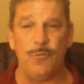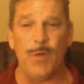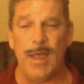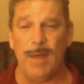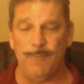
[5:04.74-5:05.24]
the
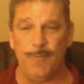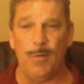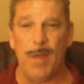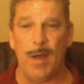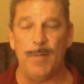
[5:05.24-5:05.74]
way I
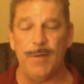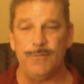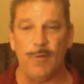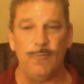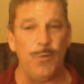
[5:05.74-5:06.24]
feel about
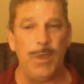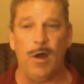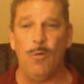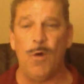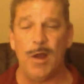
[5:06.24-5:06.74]
myself. We
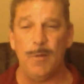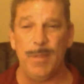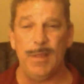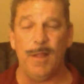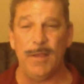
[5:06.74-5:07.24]
all want to
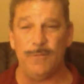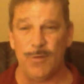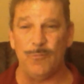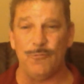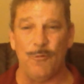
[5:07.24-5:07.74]
be like
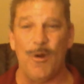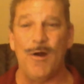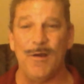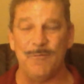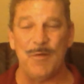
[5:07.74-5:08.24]
something's
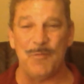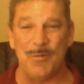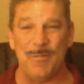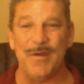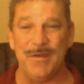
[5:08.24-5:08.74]
wrong if
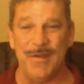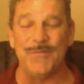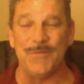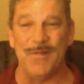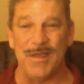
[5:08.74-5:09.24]
everybody
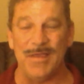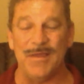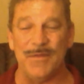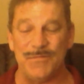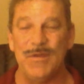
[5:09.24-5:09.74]
doesn't
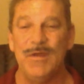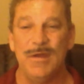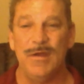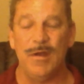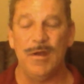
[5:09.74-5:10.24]
like us,
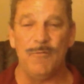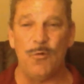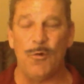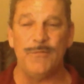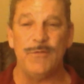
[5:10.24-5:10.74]
of
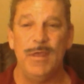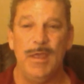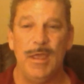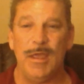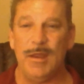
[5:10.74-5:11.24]
course.
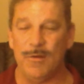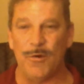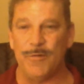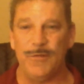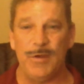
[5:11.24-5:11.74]
And of
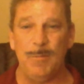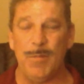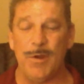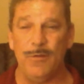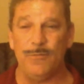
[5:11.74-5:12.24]
course,
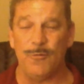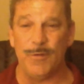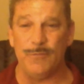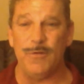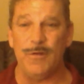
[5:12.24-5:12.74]
anybody who's a
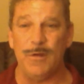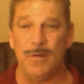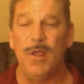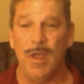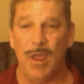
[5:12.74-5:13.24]
Christian
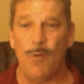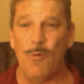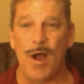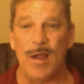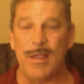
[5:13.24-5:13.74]

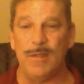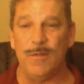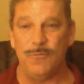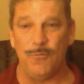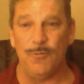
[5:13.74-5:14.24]
and walking
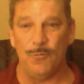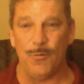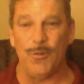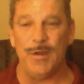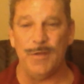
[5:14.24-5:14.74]
in the truth
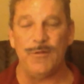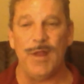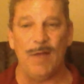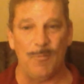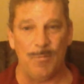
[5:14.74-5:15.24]
really
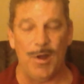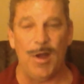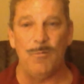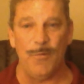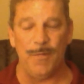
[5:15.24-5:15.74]
doesn't have a
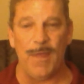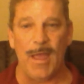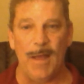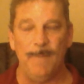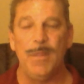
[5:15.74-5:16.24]
problem with
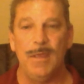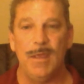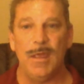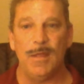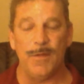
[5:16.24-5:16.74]
that,
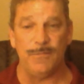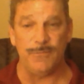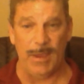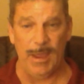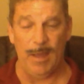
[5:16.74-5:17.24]

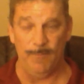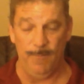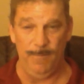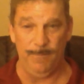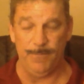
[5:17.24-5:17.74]
unless they
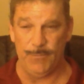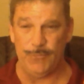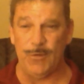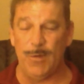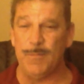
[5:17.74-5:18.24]
have
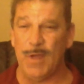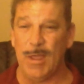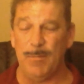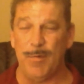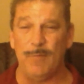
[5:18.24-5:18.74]
some
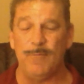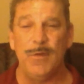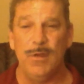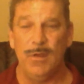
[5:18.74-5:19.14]
type of